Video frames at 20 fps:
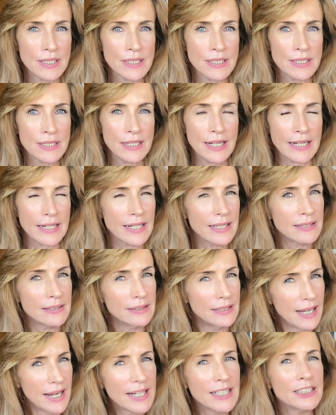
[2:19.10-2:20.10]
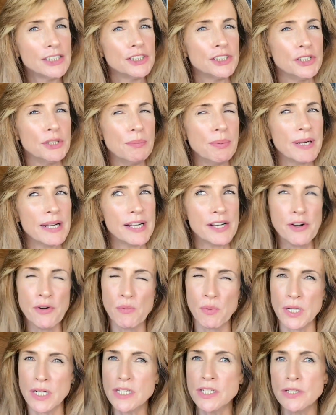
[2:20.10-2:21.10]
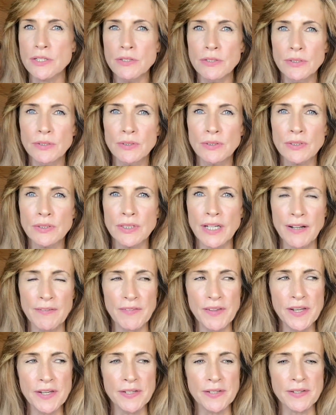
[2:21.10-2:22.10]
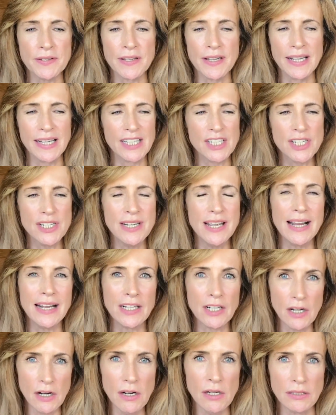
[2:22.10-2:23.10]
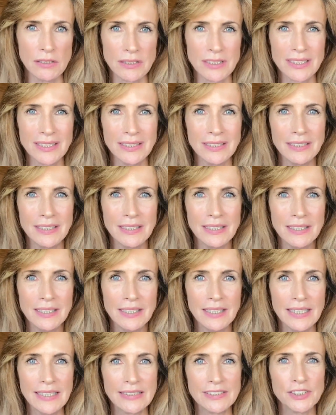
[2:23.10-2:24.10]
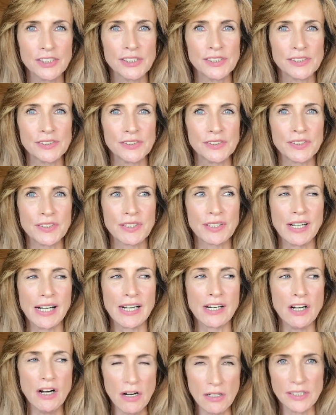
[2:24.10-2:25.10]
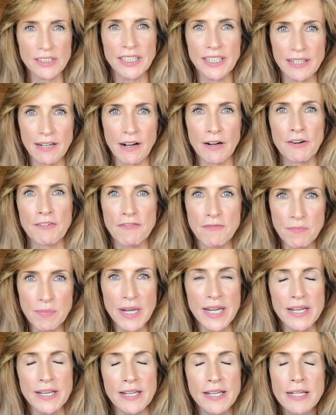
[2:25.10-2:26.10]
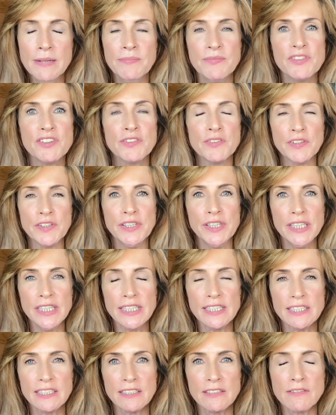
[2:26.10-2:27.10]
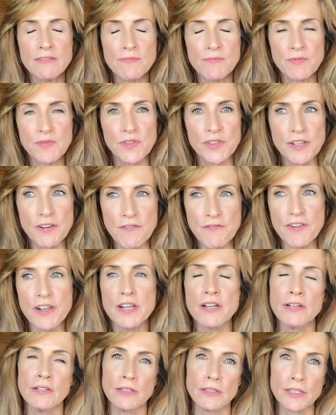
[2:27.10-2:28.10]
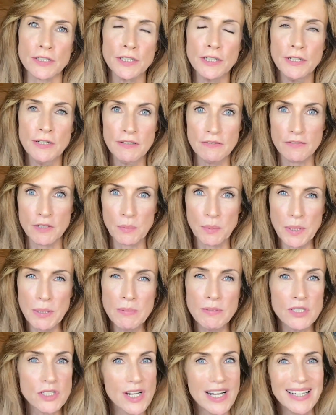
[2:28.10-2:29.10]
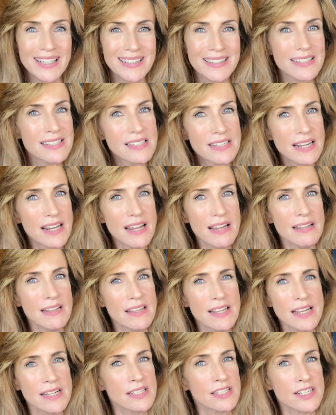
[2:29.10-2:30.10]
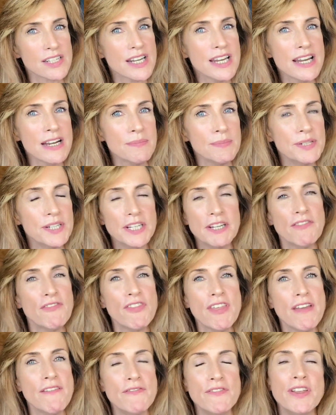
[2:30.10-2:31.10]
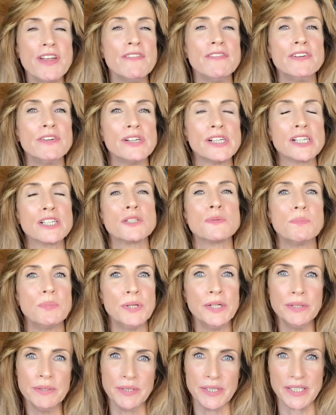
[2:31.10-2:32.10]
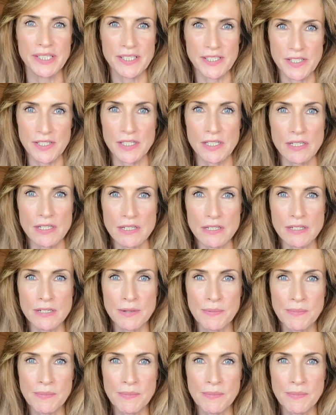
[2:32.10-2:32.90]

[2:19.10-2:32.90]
Like I'd like to, but I don't want to. And then actually I can't. It's just, I can't get out of bed. It's very difficult for people to understand that statement if they've never experienced this.